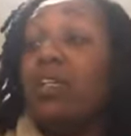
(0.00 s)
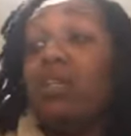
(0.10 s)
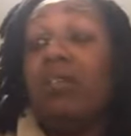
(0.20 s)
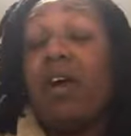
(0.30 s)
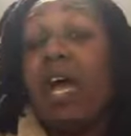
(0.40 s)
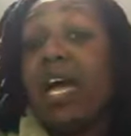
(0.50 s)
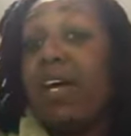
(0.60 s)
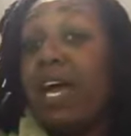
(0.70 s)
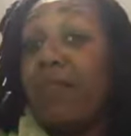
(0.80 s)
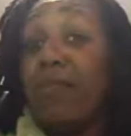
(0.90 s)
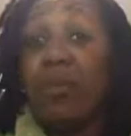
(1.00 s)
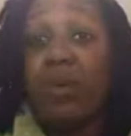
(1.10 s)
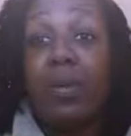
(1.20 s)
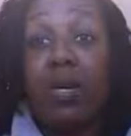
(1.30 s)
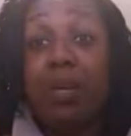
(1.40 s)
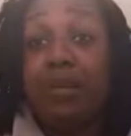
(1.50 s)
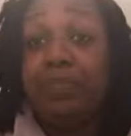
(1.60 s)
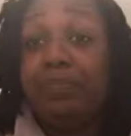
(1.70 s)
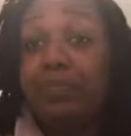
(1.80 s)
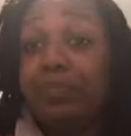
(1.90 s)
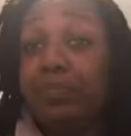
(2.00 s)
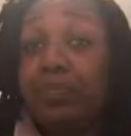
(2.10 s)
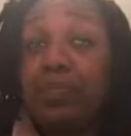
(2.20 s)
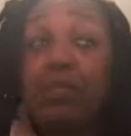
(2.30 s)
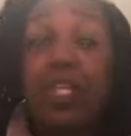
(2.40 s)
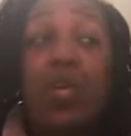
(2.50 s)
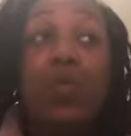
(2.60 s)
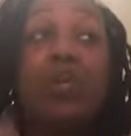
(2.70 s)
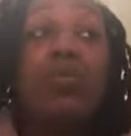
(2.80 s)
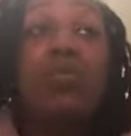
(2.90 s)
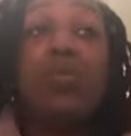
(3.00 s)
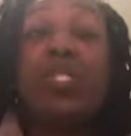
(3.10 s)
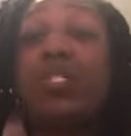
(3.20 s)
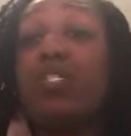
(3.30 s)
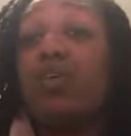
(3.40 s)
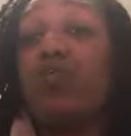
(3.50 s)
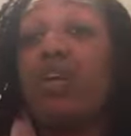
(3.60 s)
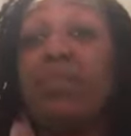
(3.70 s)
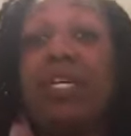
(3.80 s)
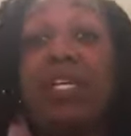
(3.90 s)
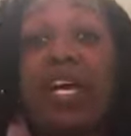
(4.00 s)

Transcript: You know how African women are. We went to this Caribbean